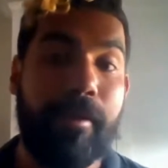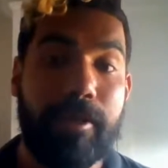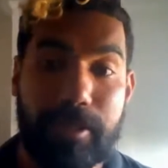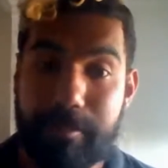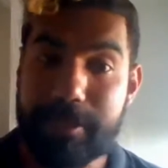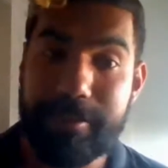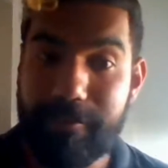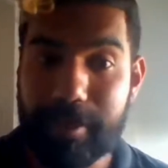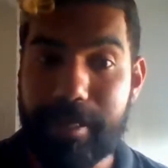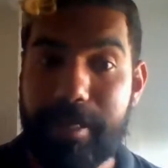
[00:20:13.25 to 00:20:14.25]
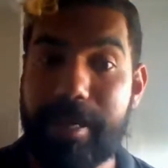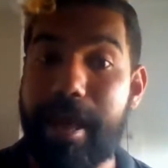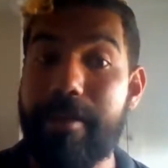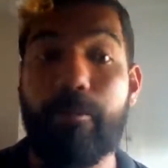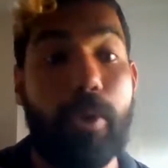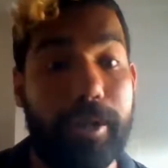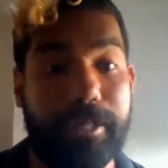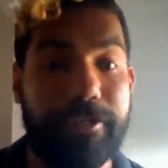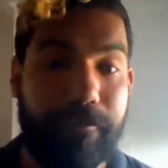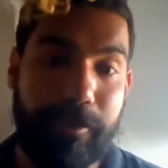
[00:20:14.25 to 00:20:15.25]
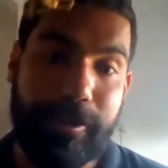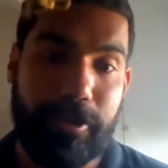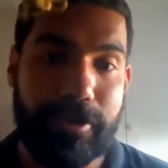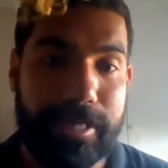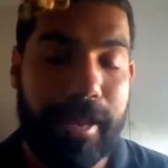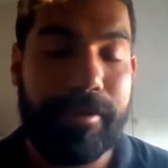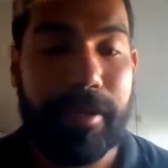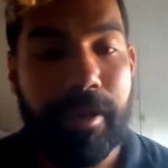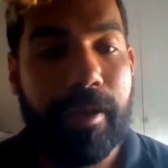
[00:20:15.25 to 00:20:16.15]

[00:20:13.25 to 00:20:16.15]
specifically and why they should visit your stand.